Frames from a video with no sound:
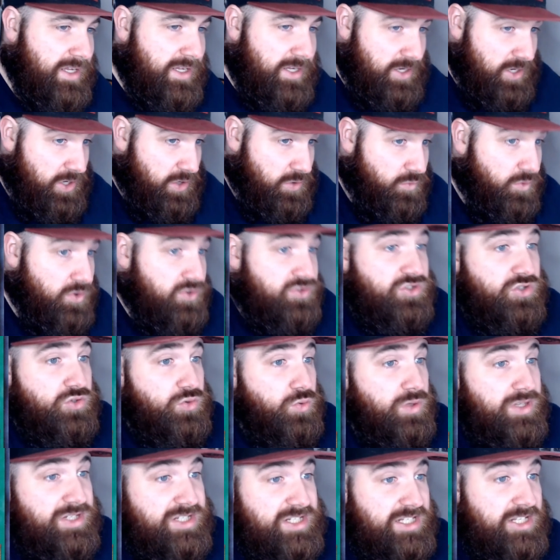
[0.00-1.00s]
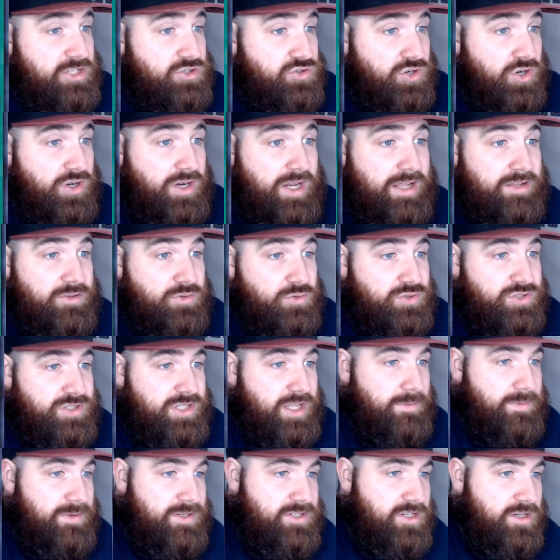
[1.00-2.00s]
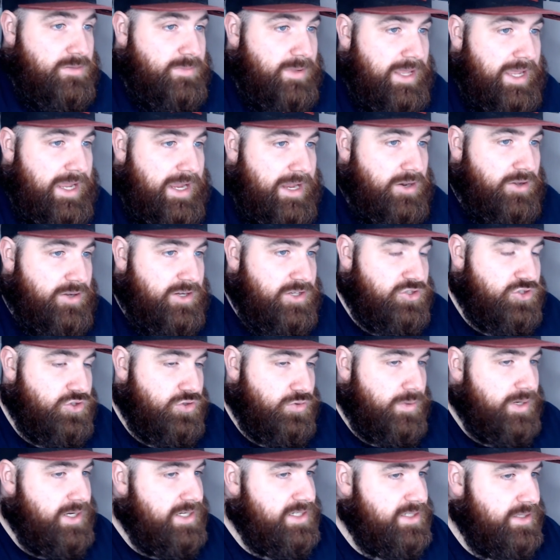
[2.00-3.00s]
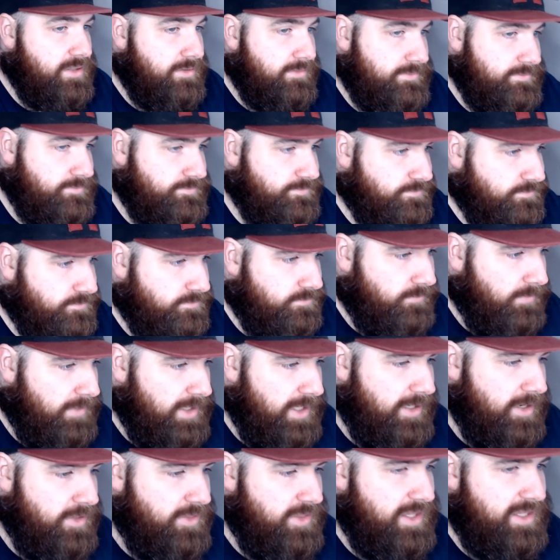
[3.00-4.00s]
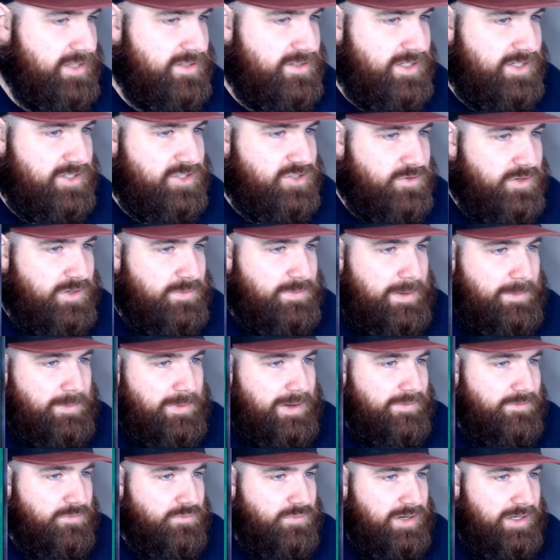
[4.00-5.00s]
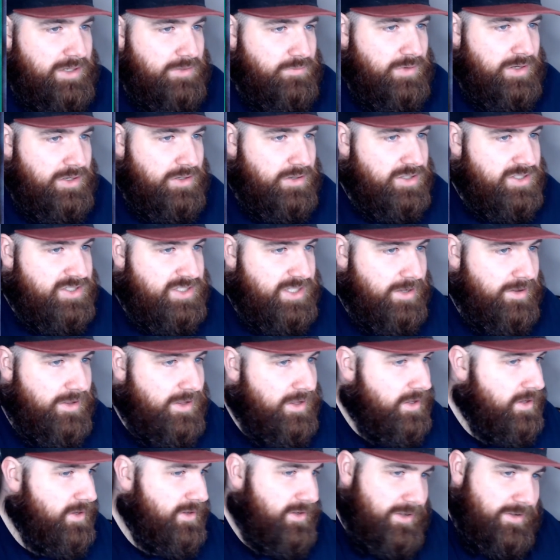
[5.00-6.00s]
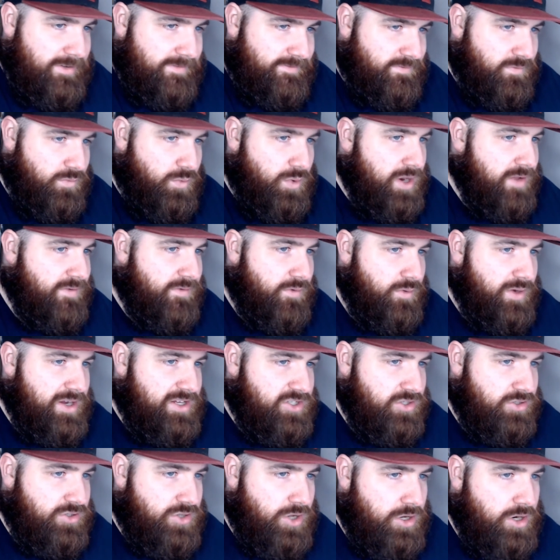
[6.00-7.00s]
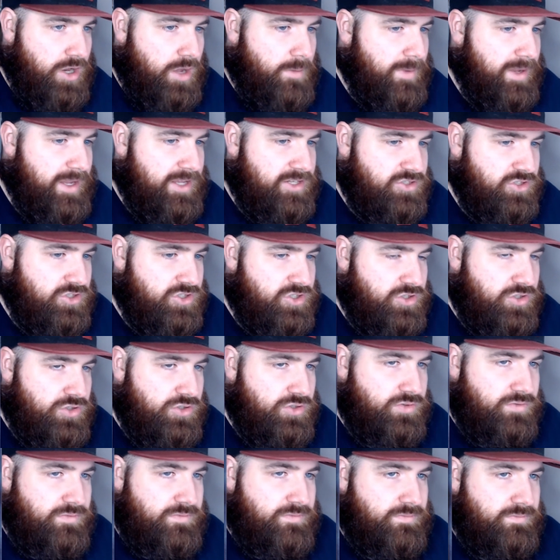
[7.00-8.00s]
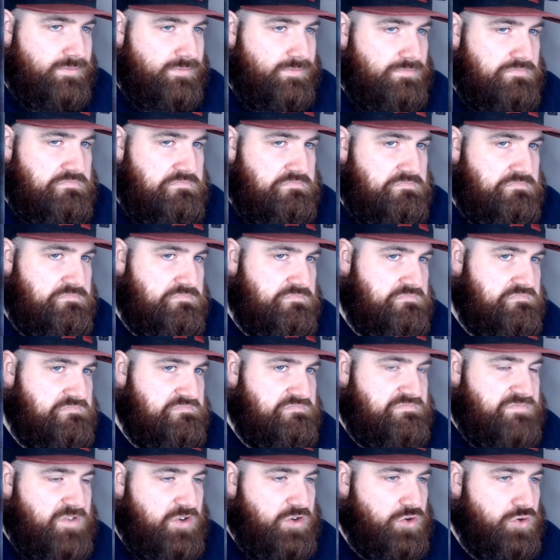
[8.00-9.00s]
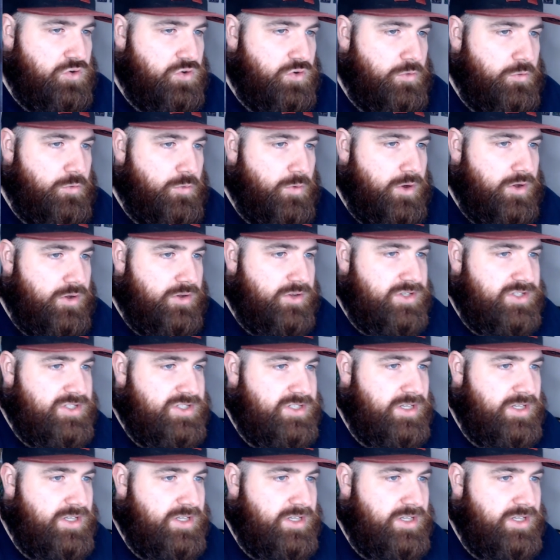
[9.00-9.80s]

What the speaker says: the Duelist is literally on our doorstep. It's going to be here like in 2 weeks. And I think that's something people haven't really realised, that for whatever reason, Konami has just, for good or worse,